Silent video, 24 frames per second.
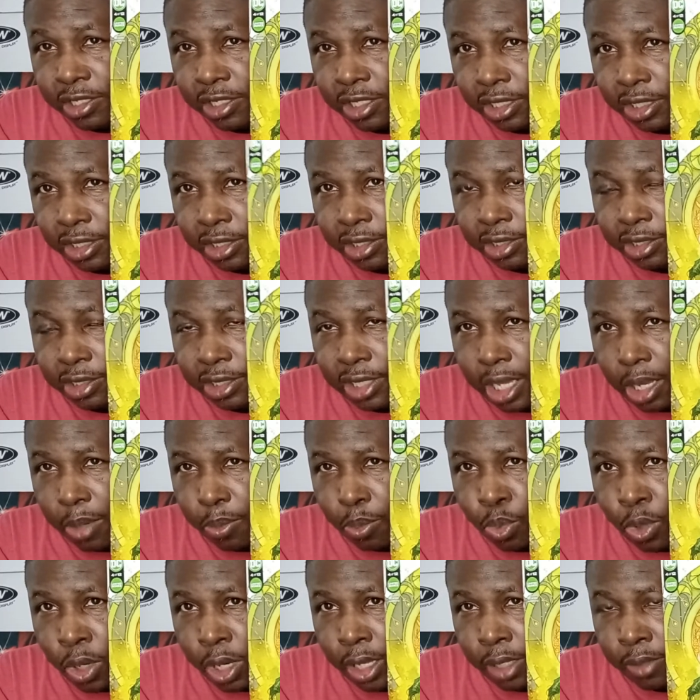She skipped
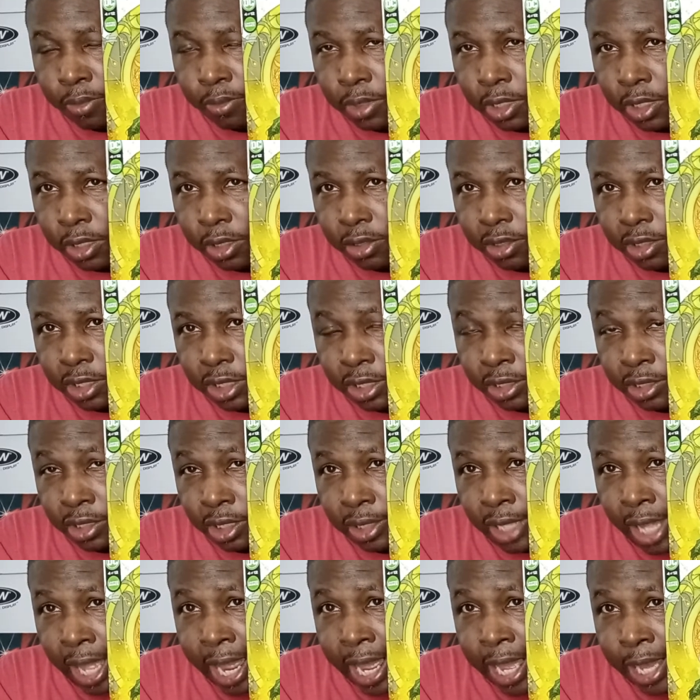one. She's
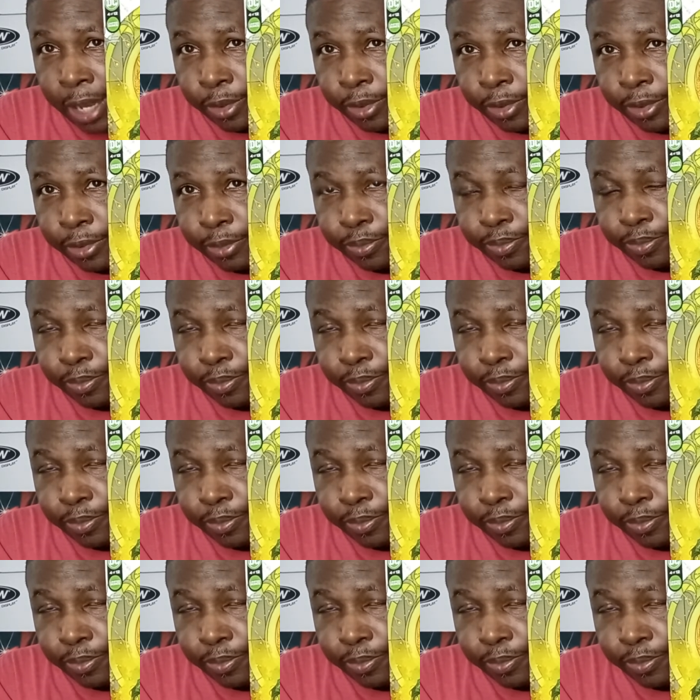allowed.